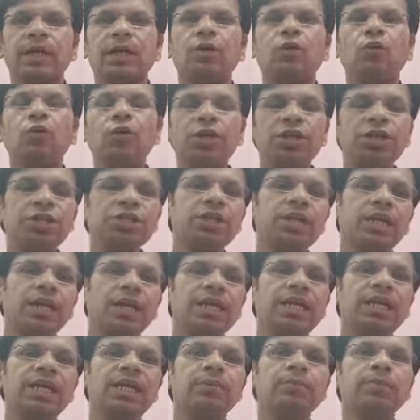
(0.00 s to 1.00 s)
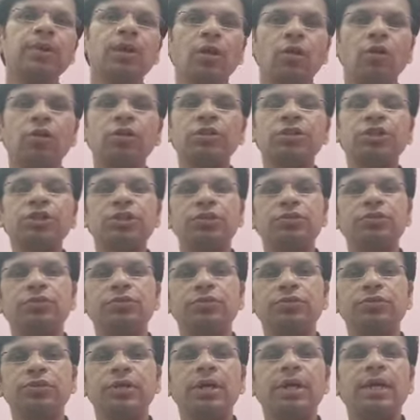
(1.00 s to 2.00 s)
Originally, he belongs
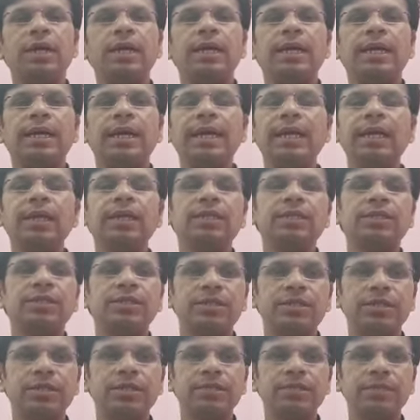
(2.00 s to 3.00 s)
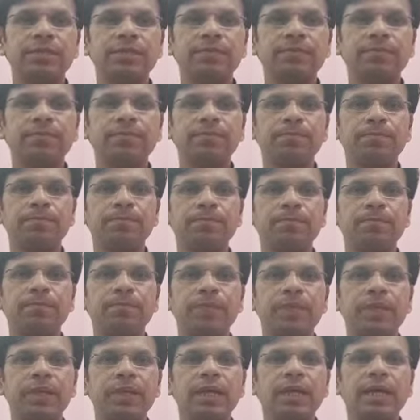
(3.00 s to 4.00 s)
to England,
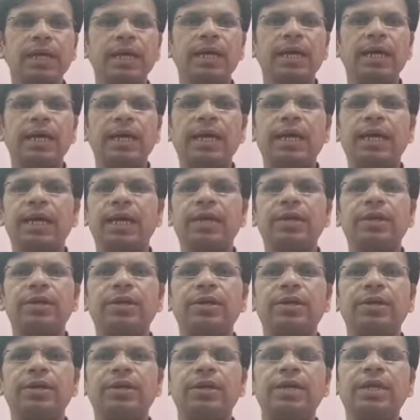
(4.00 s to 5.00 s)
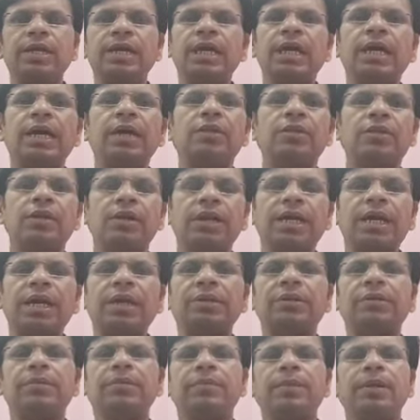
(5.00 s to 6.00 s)
and he has
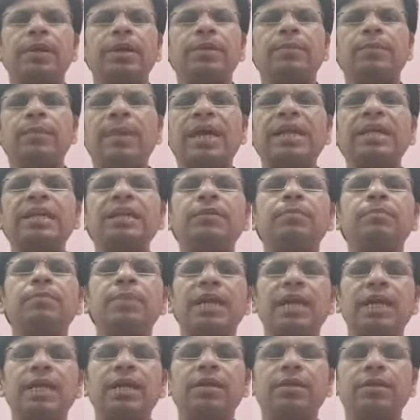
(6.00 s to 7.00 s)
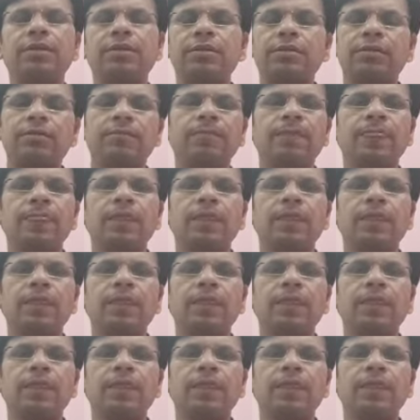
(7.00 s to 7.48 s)
written many plays.